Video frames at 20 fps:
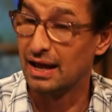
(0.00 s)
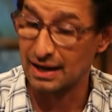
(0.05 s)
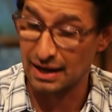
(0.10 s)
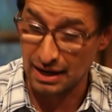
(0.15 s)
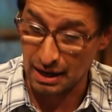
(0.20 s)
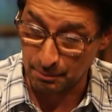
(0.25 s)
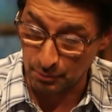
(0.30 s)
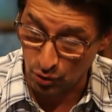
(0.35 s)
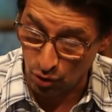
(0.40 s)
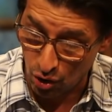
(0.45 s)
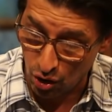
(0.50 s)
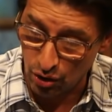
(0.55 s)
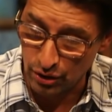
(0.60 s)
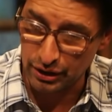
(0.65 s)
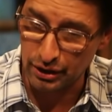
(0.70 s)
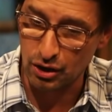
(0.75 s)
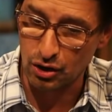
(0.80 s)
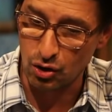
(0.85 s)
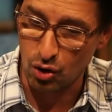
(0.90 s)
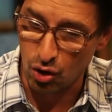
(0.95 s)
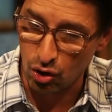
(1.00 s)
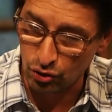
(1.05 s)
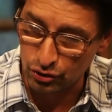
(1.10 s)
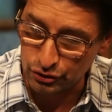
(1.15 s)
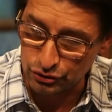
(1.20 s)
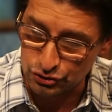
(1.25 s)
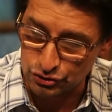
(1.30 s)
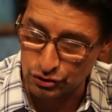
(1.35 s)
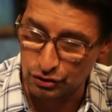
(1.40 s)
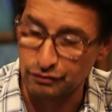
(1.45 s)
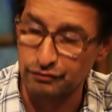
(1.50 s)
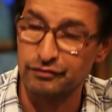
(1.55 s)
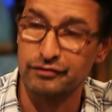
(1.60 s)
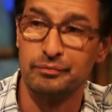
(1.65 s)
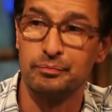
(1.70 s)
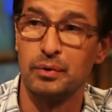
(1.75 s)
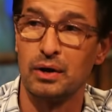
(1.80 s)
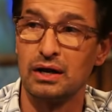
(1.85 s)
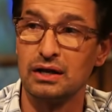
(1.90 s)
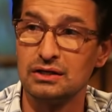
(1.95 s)
And then I'm calling on all
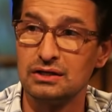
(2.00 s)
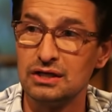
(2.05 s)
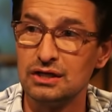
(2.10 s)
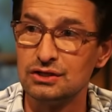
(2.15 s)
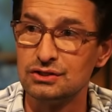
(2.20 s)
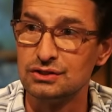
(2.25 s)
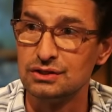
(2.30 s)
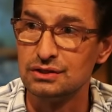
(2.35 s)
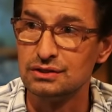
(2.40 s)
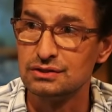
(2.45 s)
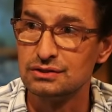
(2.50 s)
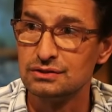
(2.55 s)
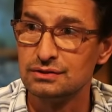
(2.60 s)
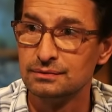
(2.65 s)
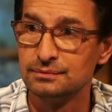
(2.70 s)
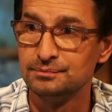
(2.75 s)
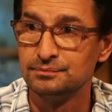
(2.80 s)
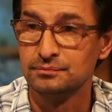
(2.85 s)
conservative politicians,